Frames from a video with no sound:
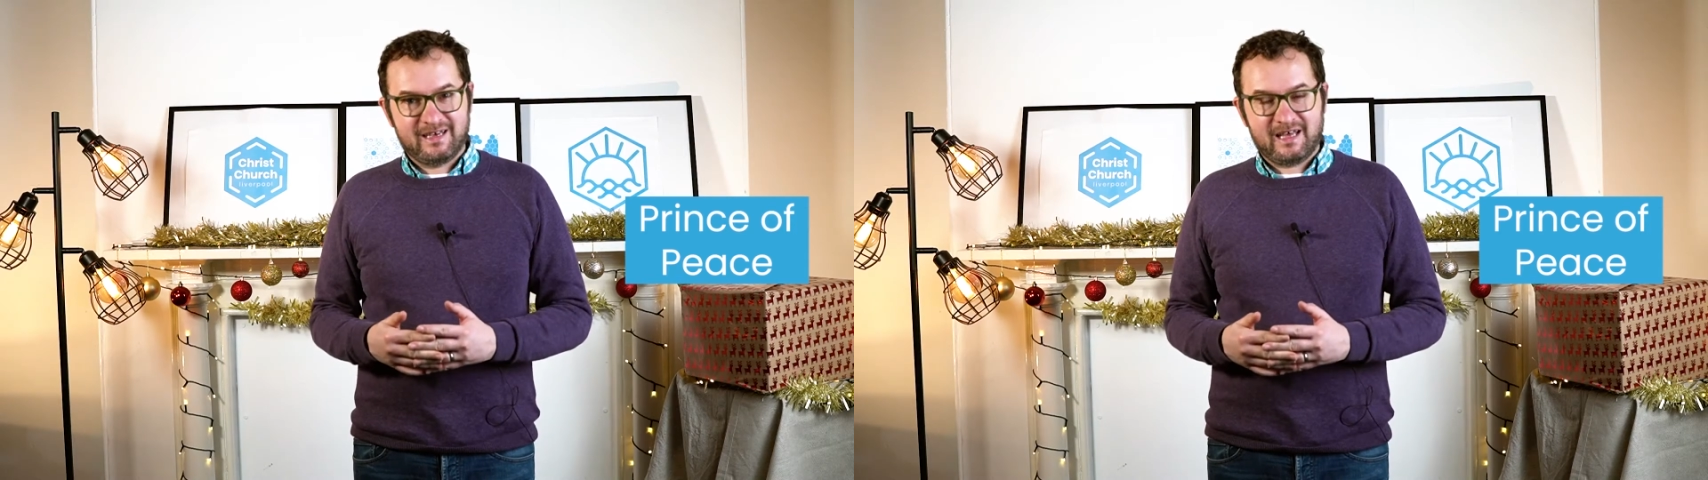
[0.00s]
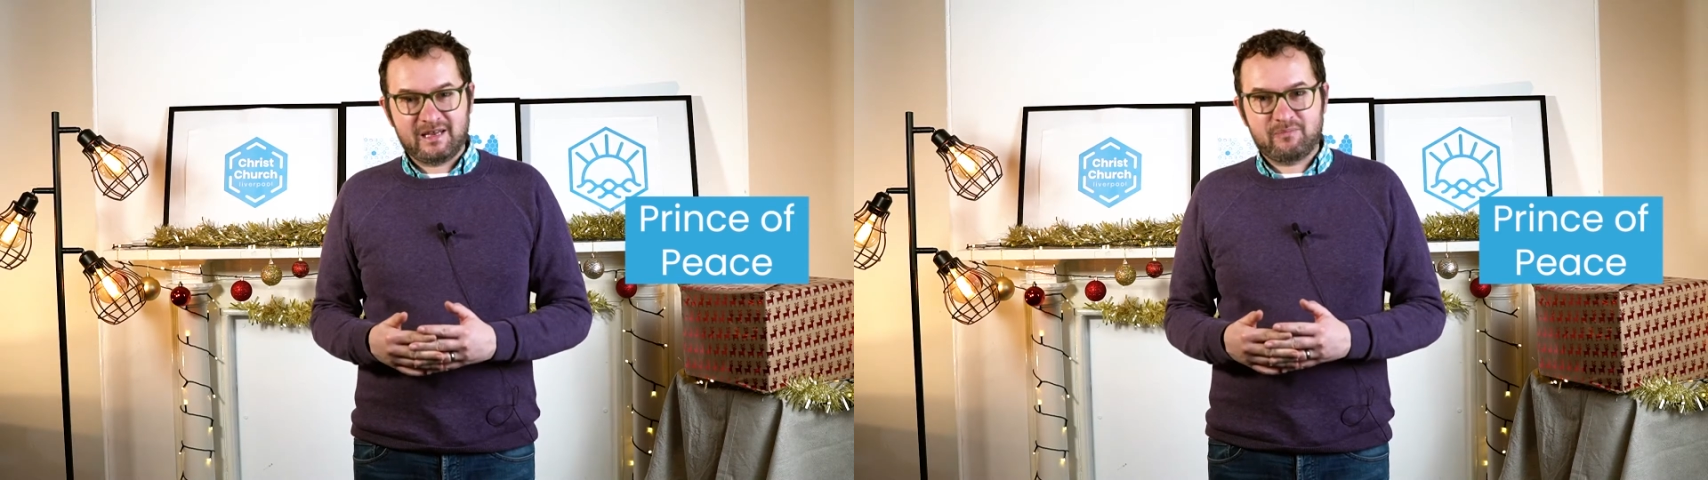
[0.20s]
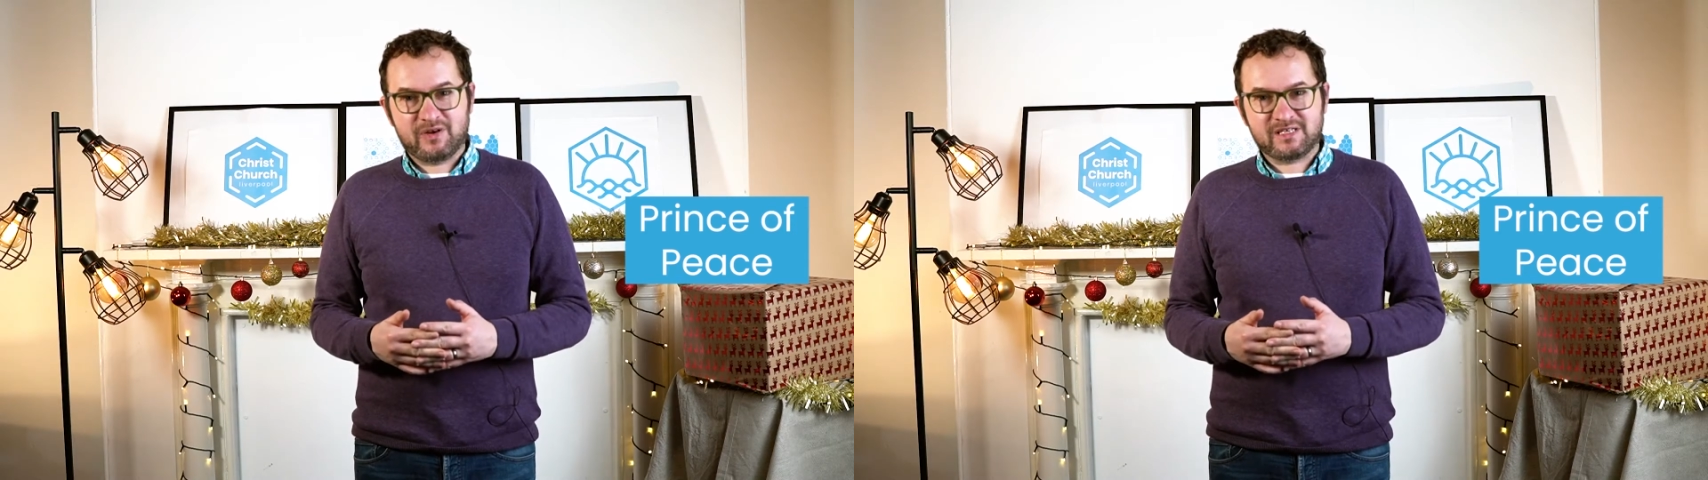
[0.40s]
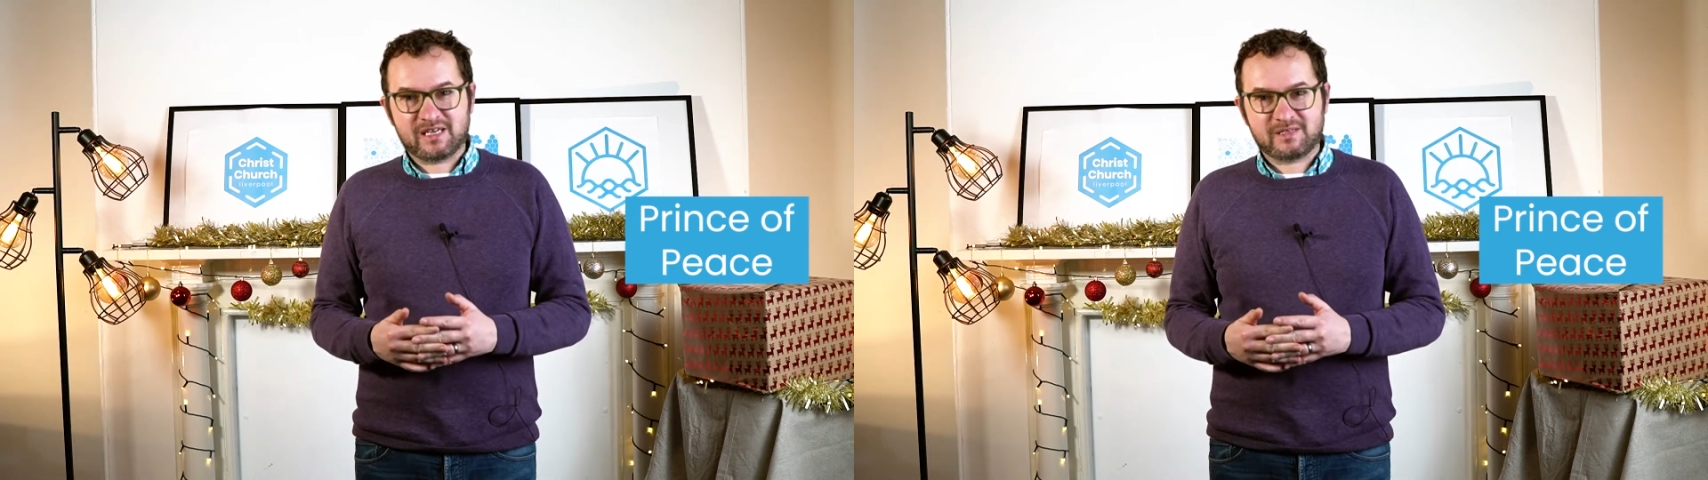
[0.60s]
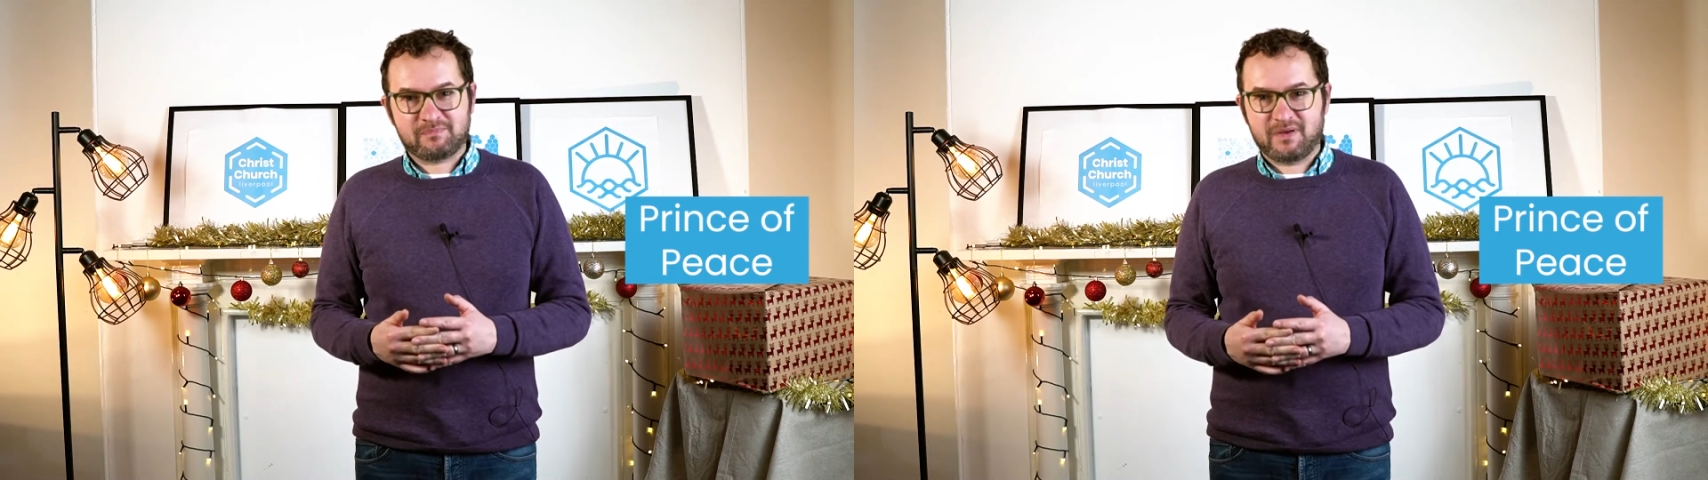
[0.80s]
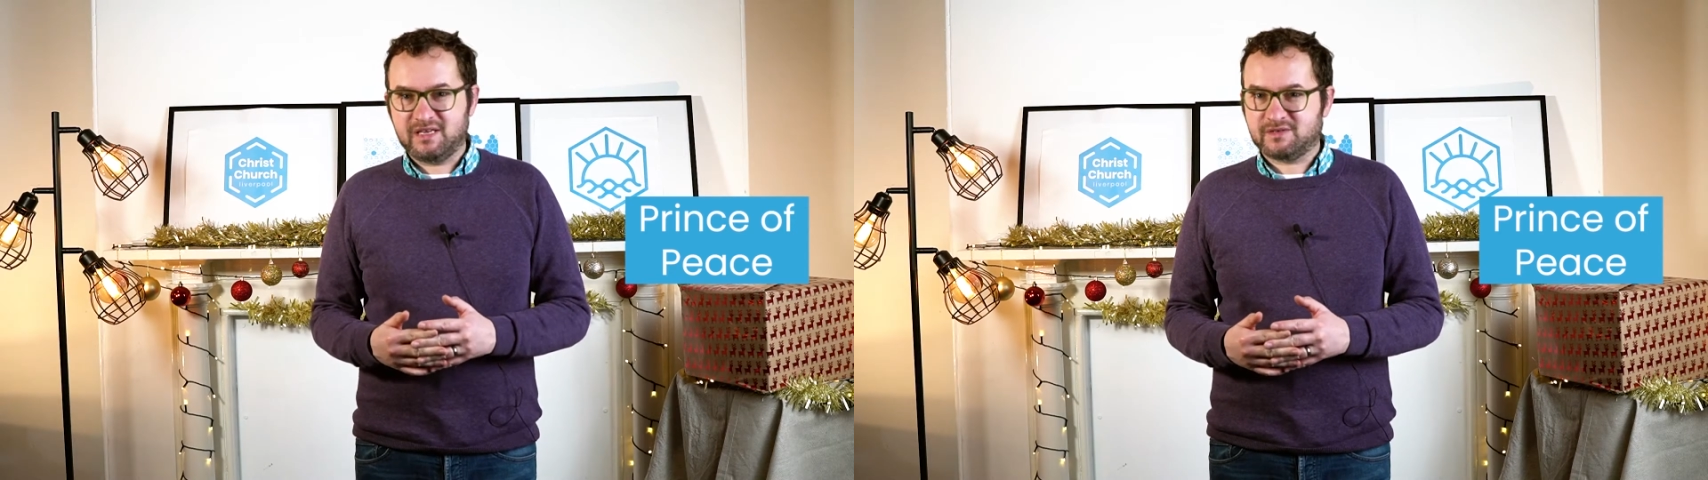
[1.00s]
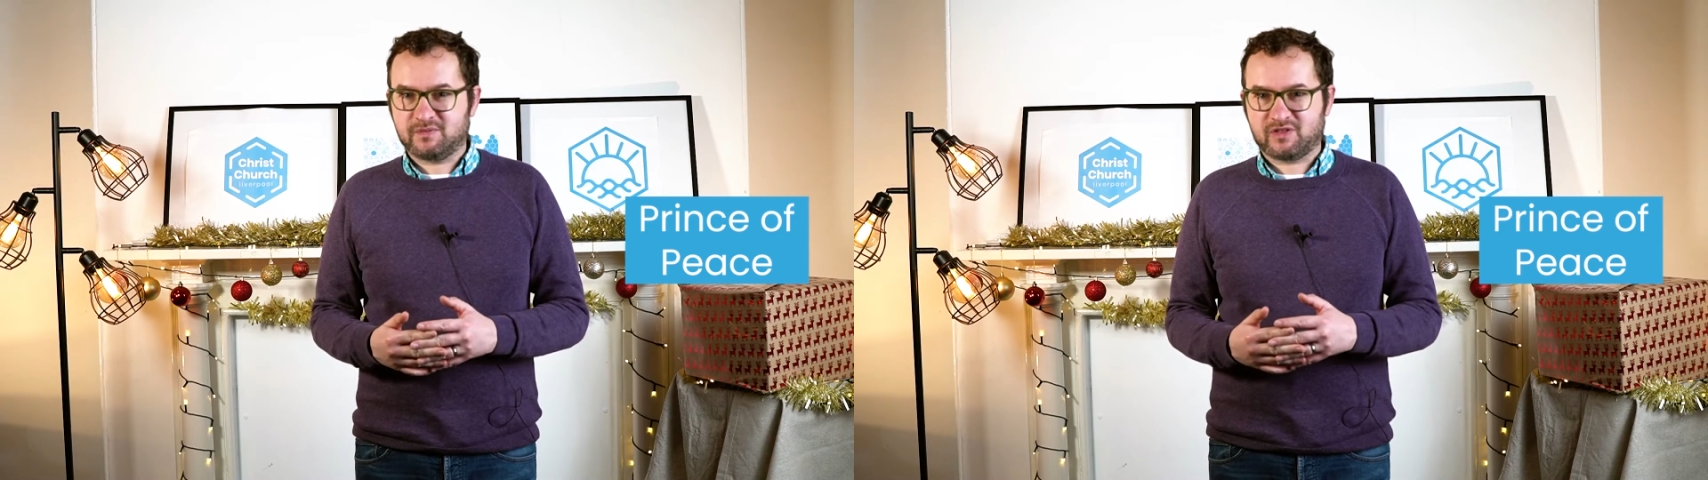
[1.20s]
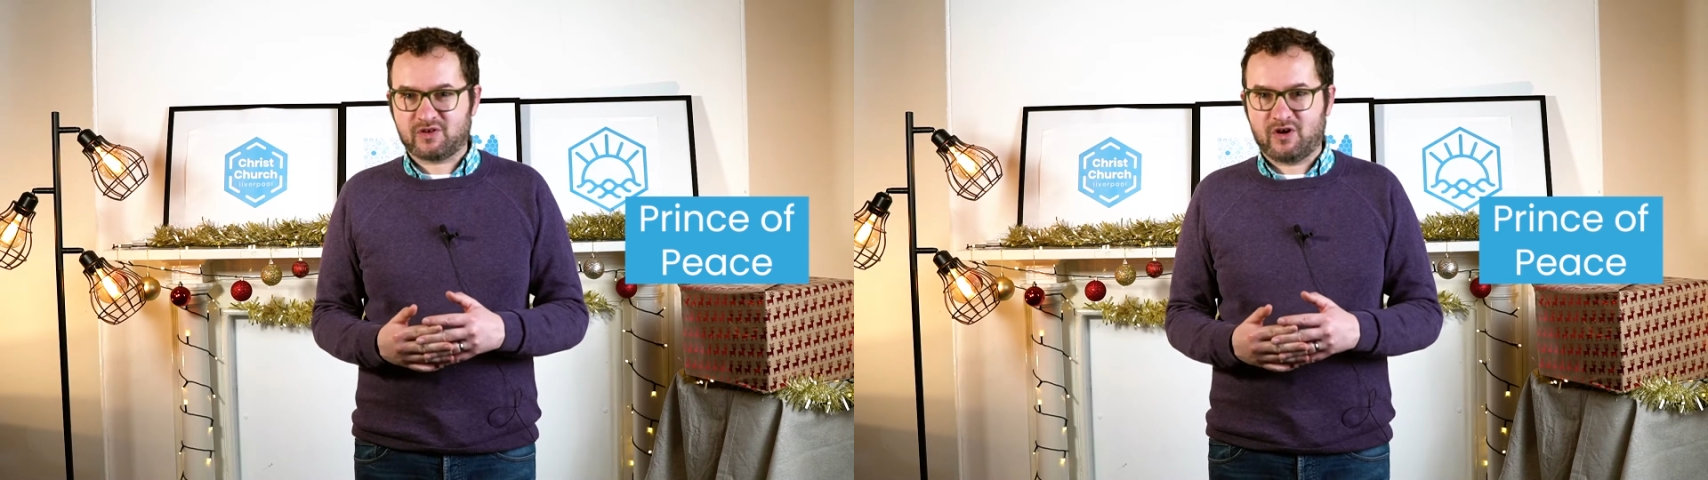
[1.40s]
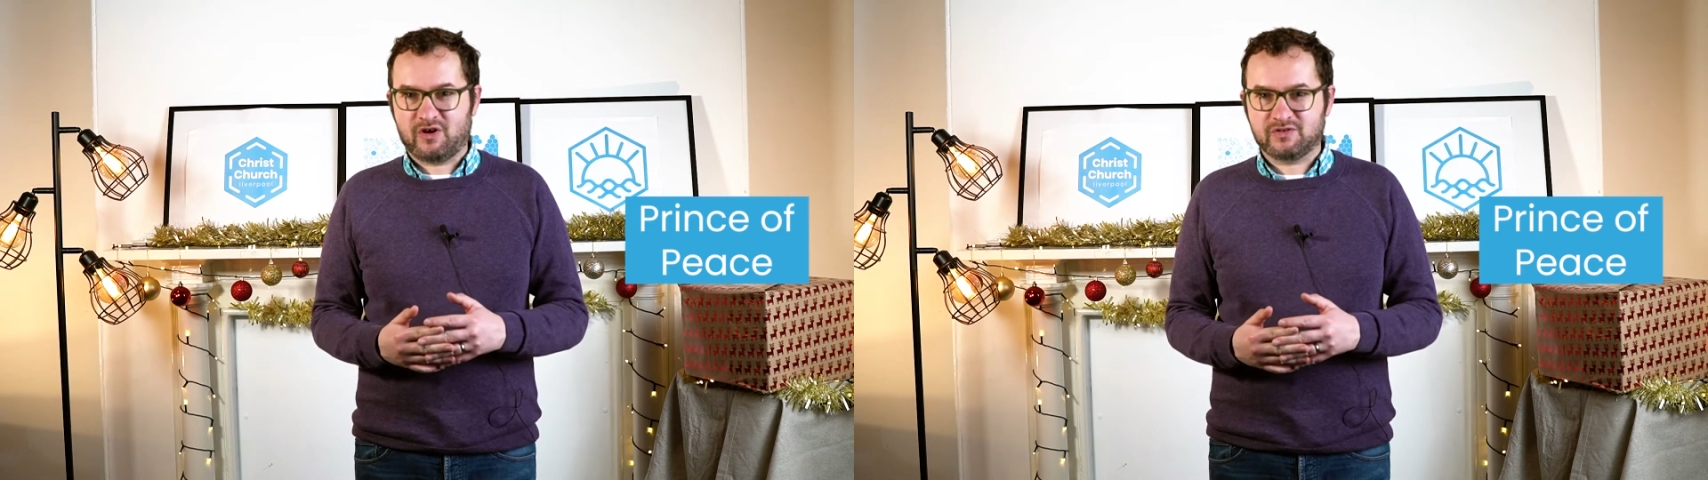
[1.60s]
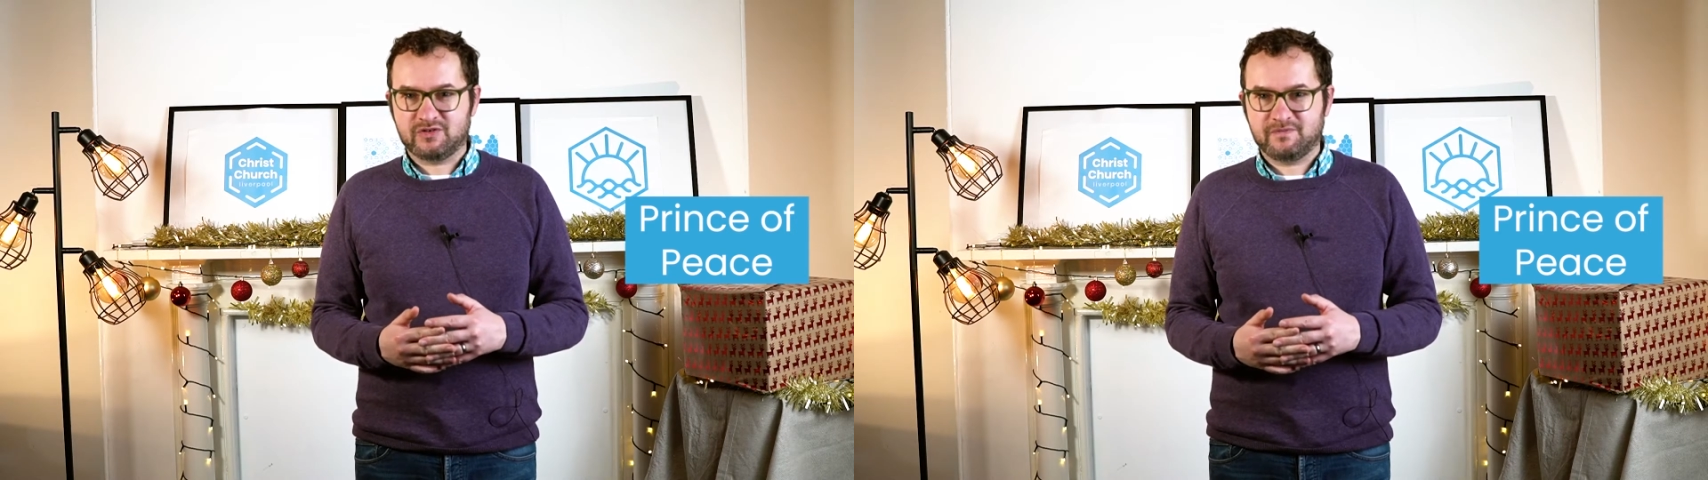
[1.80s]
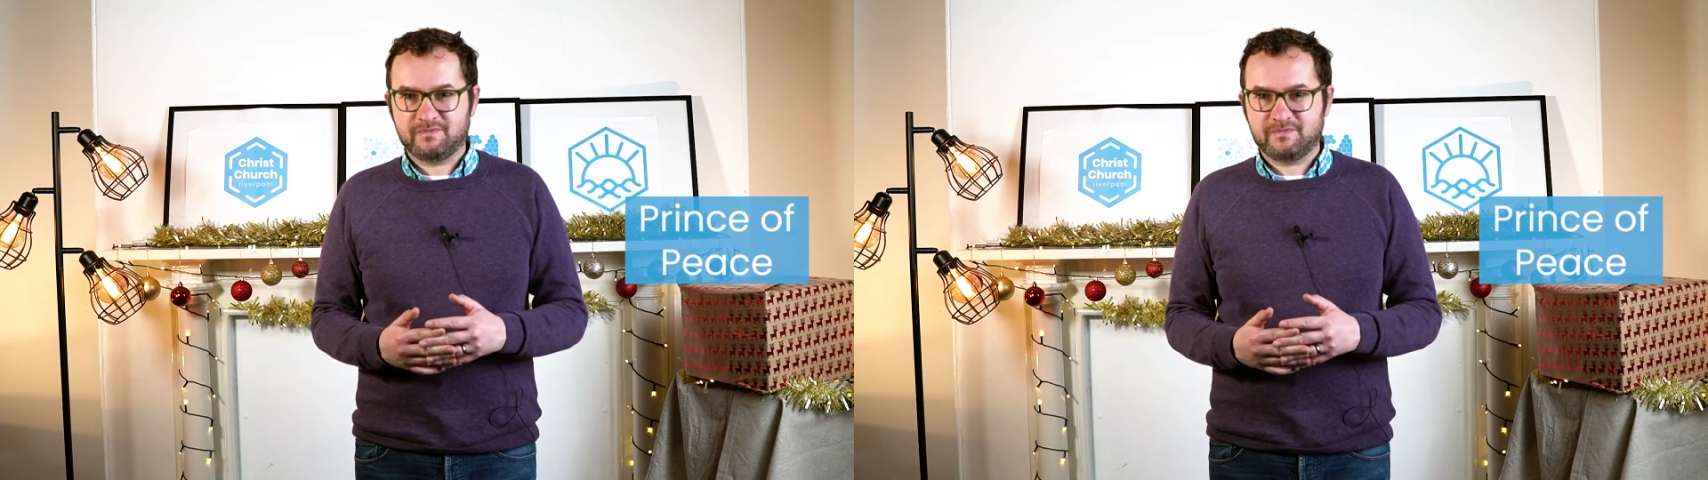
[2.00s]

And he brings us peace with God.